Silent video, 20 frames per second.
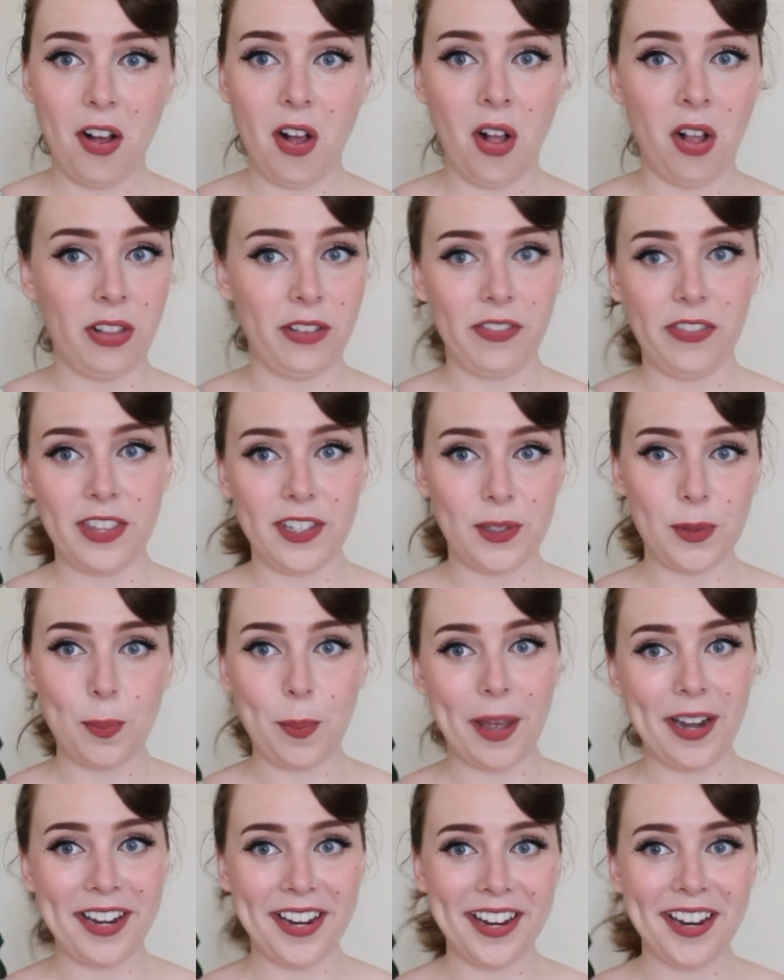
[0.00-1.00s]
all of this
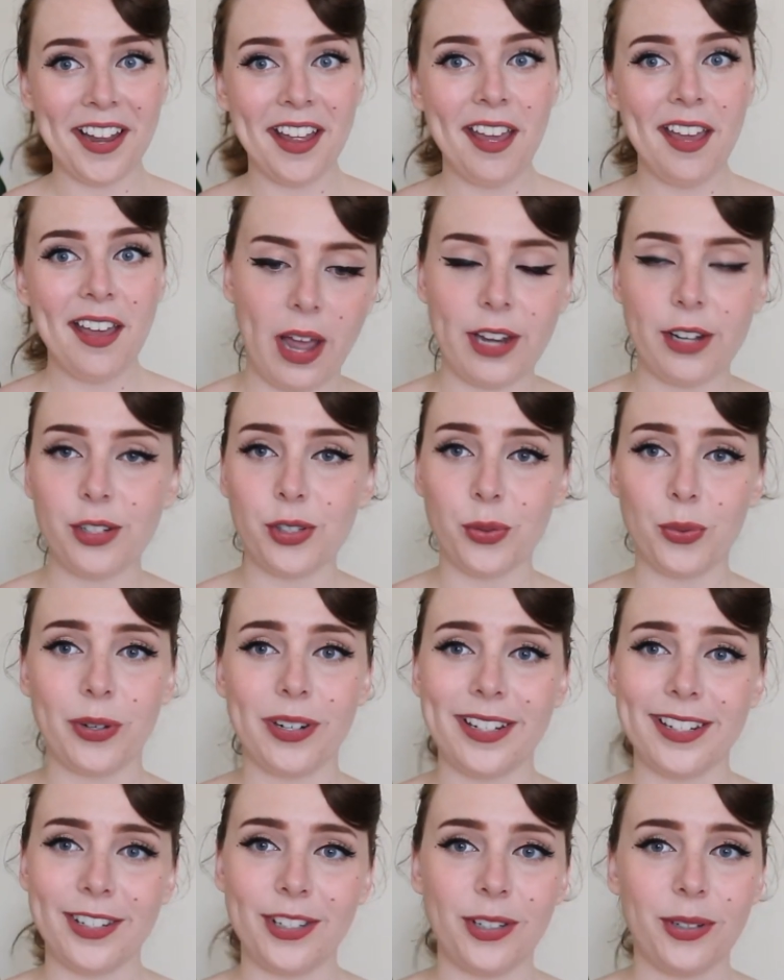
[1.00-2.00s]
money. I just
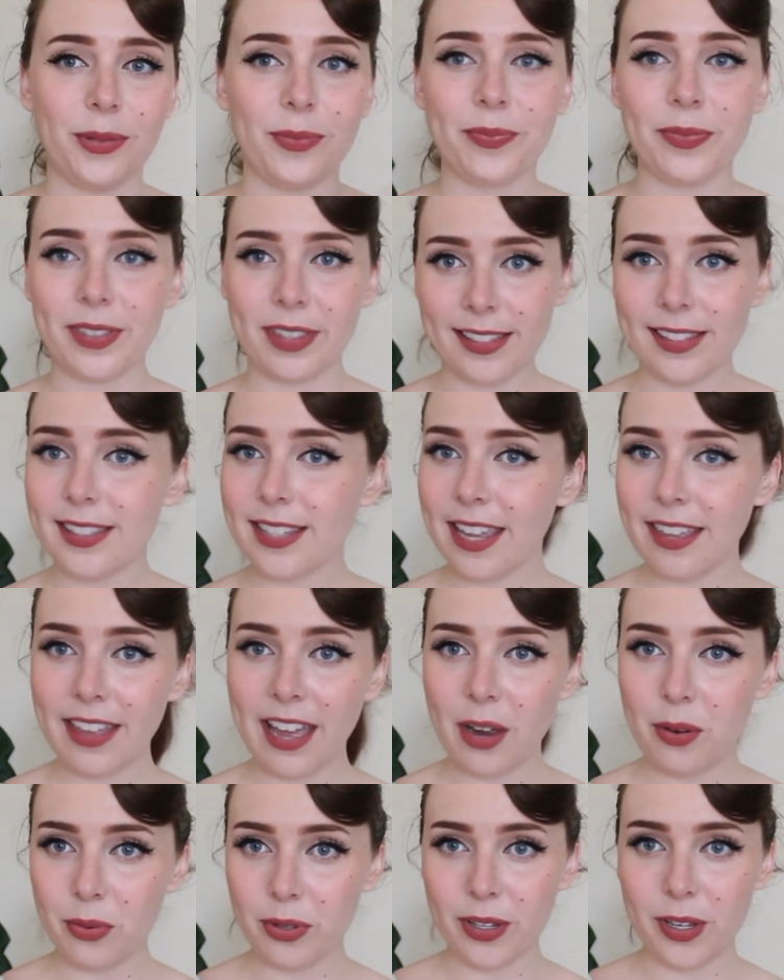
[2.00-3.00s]
wanted to say
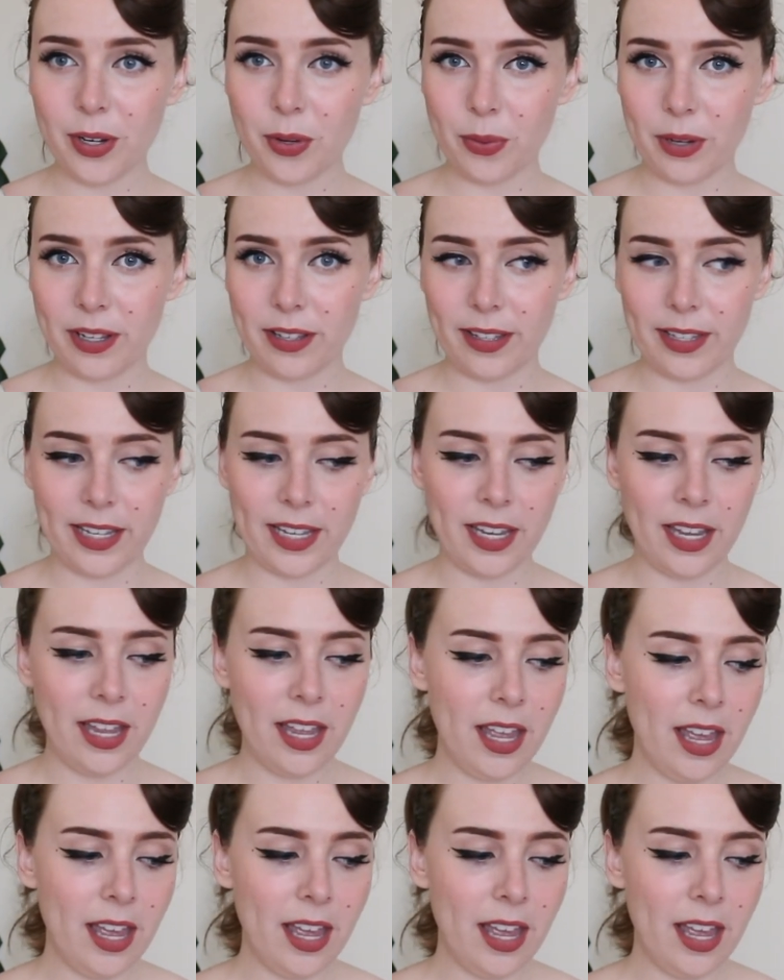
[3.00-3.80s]
that really quickly.